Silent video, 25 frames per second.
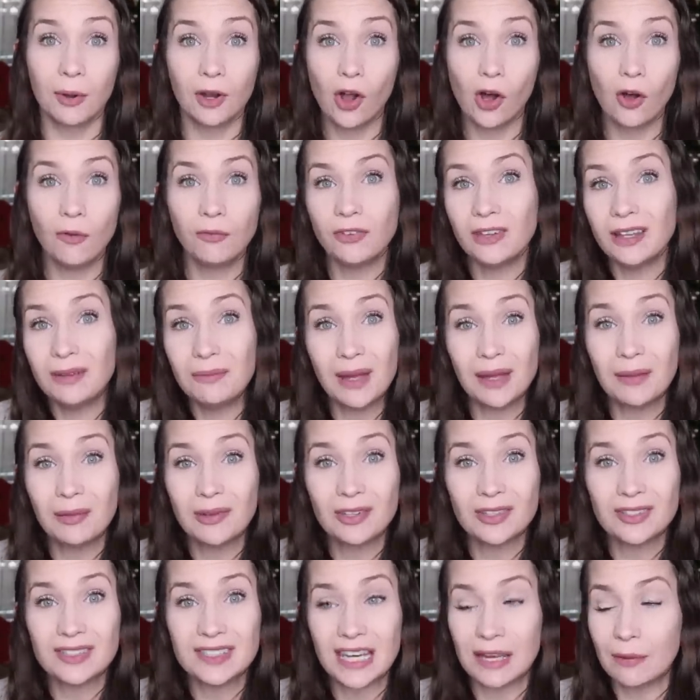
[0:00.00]
but hopefully maybe
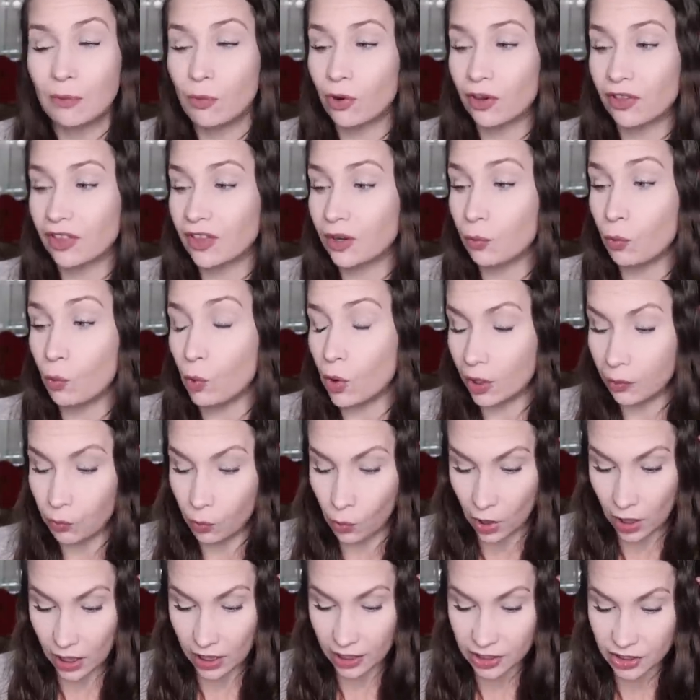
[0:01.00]
it'll stay more than one
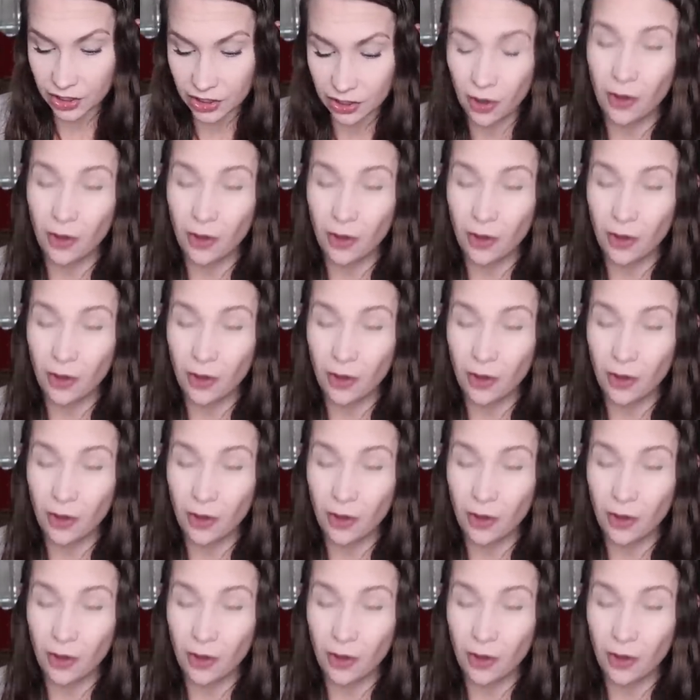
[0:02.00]
wash.